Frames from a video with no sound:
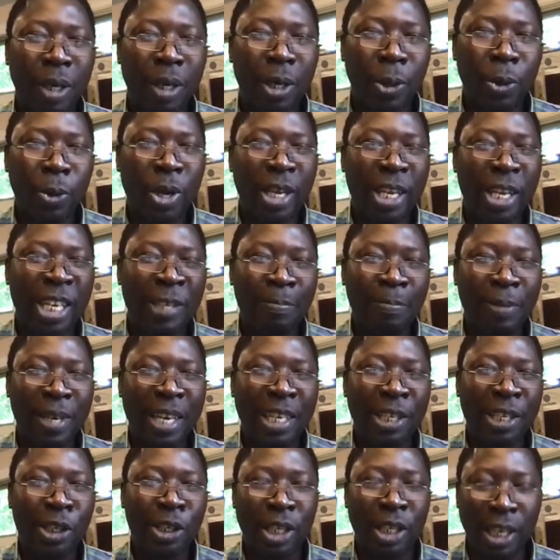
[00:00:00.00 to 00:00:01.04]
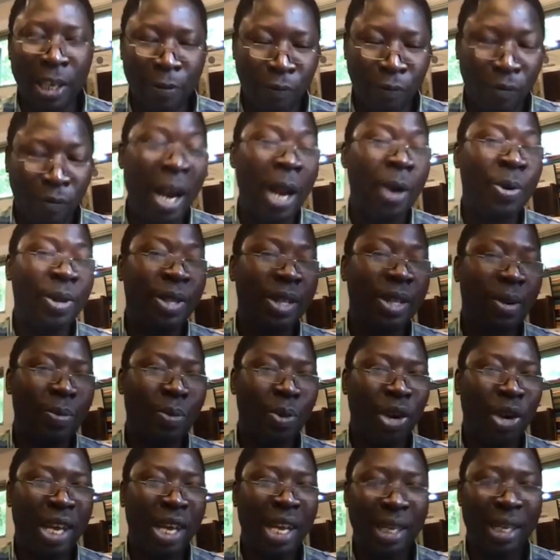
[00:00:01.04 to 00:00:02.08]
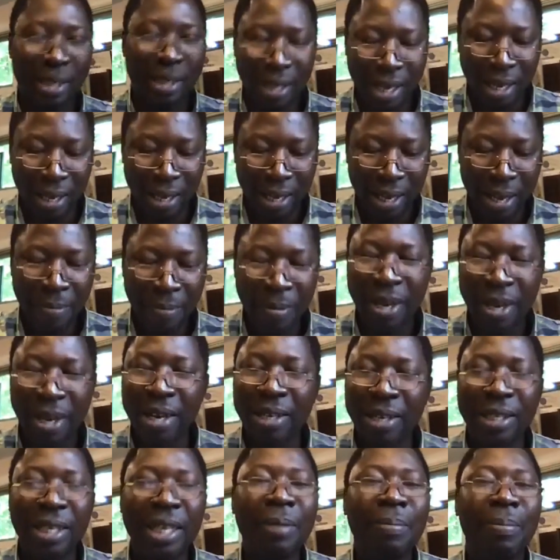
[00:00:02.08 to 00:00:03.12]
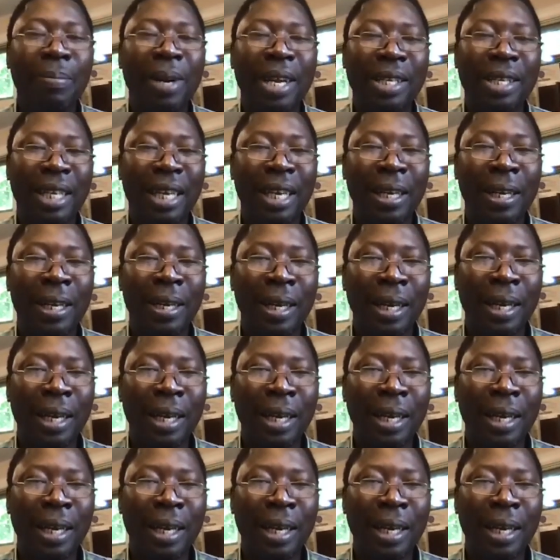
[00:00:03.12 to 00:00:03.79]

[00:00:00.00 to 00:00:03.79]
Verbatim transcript: doing his PhD following the Murid uh, immigrants in Brazil.